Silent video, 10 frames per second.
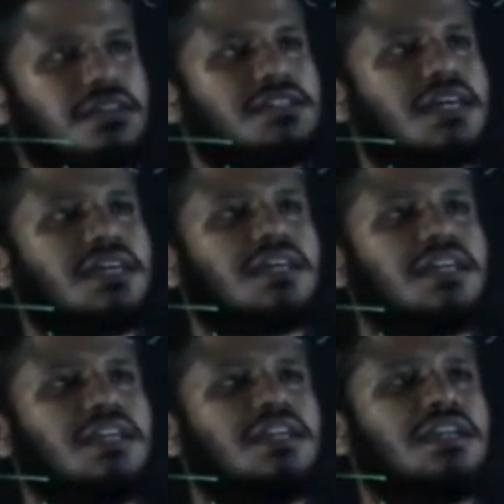
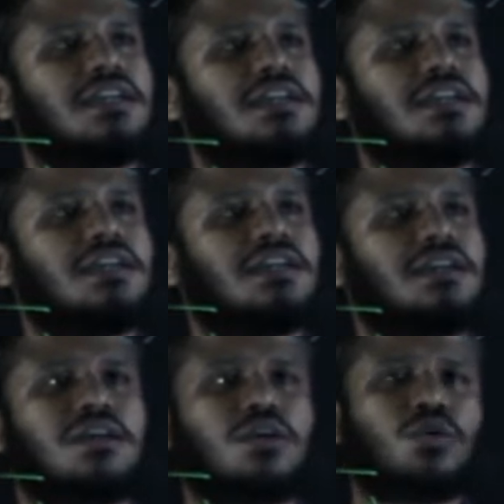circle,
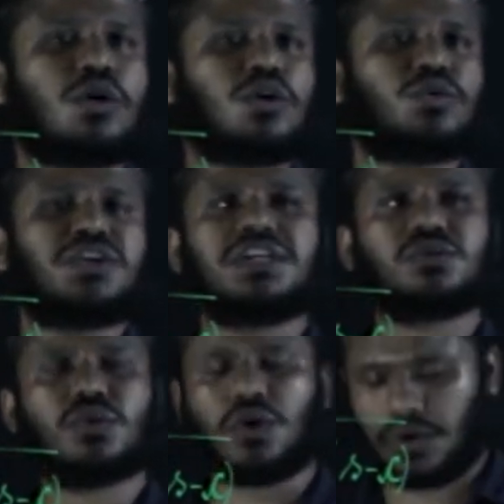what we need to
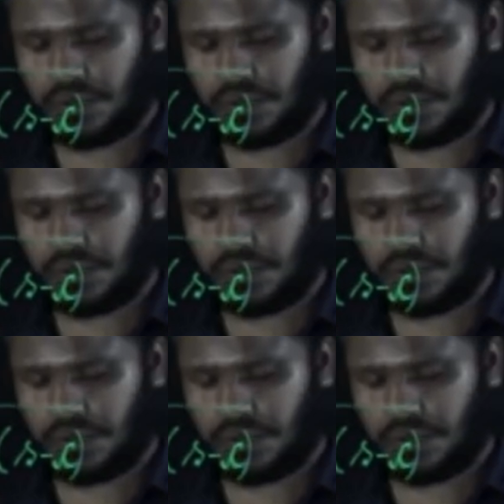know?